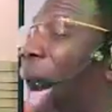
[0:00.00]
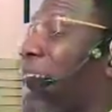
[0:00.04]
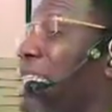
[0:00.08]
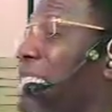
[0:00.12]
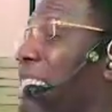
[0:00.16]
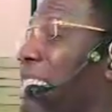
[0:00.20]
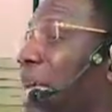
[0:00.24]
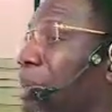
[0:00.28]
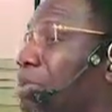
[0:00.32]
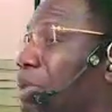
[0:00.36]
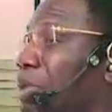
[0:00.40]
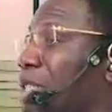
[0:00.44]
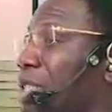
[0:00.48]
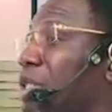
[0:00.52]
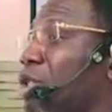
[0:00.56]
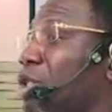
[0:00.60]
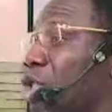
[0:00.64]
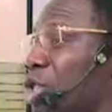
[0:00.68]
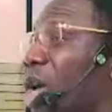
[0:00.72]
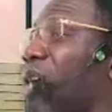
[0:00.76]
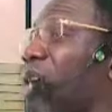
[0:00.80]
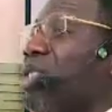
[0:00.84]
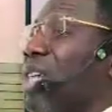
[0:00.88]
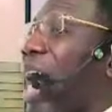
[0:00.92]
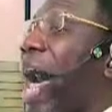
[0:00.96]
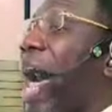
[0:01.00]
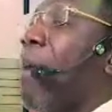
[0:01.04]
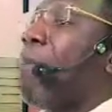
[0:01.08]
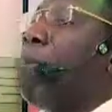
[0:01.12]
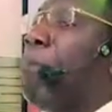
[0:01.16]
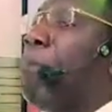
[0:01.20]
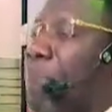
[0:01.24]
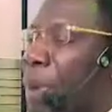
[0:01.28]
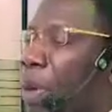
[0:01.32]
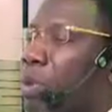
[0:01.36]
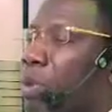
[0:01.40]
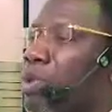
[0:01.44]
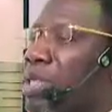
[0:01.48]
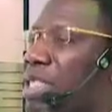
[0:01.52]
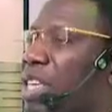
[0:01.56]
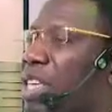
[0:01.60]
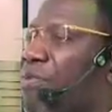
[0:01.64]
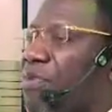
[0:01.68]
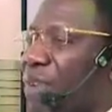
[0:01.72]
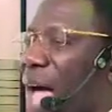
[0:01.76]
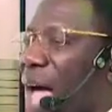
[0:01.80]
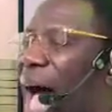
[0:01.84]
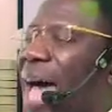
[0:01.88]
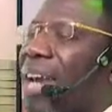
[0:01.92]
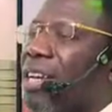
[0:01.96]
accept such
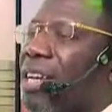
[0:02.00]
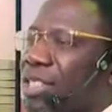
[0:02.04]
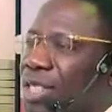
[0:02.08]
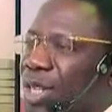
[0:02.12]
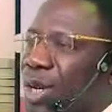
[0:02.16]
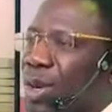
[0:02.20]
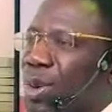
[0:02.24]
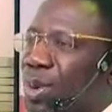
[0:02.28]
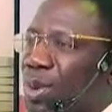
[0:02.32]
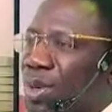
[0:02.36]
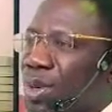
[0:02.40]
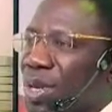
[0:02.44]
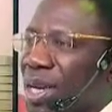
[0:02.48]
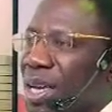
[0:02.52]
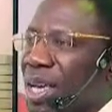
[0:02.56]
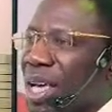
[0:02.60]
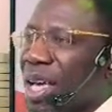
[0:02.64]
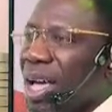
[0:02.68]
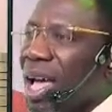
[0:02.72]
abusive attitude